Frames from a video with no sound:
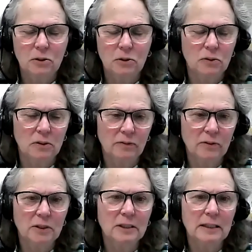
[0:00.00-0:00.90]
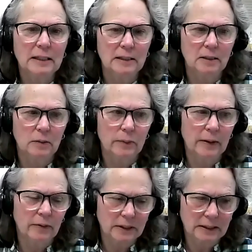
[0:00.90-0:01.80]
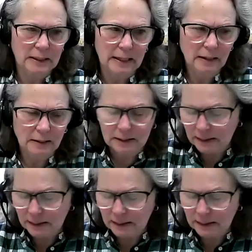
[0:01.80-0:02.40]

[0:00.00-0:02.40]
to different cities around the state.